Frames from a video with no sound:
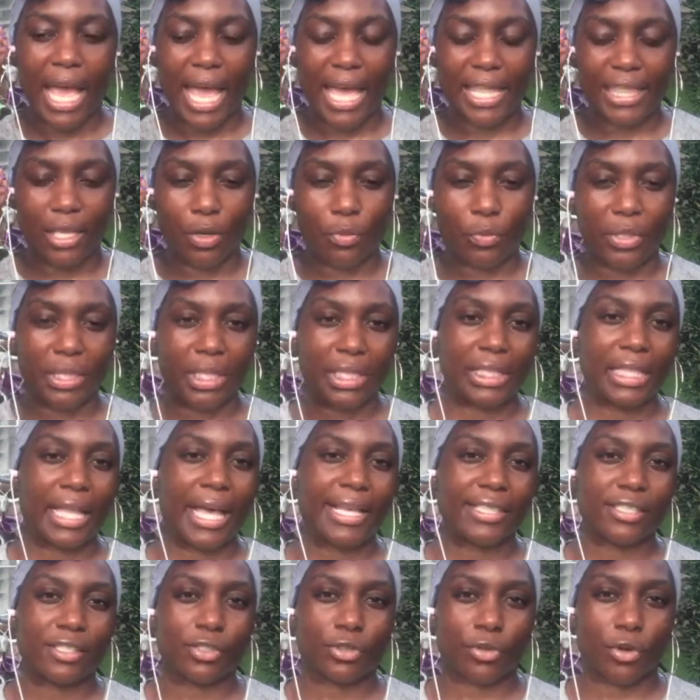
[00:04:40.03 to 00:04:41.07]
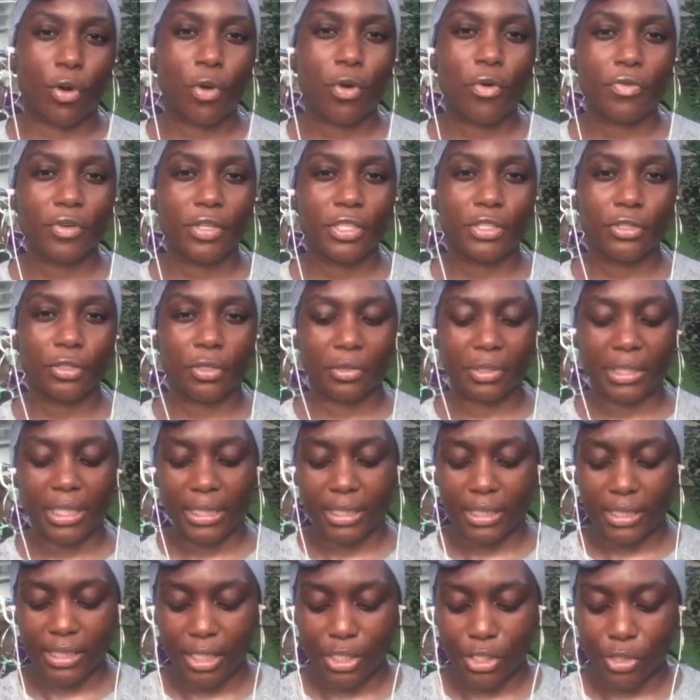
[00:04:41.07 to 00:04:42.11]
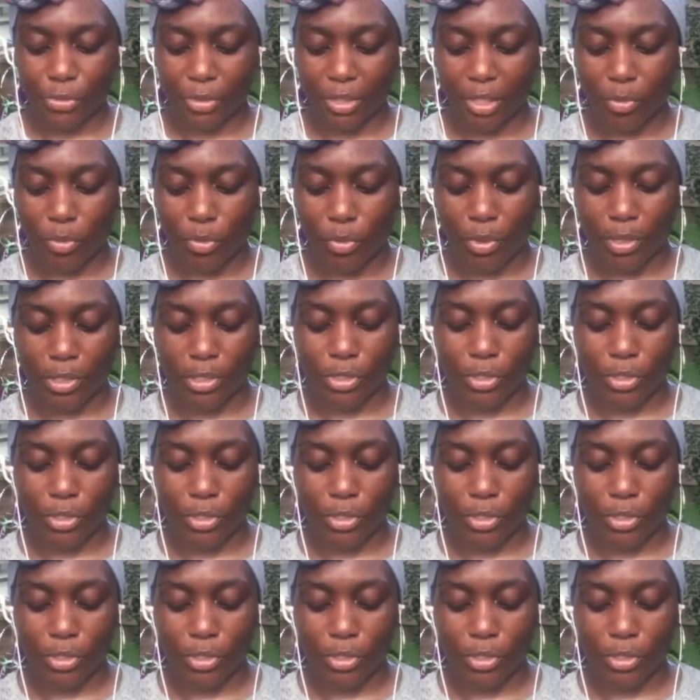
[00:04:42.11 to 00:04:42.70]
and then when the classes are over, you don't need the teacher anymore.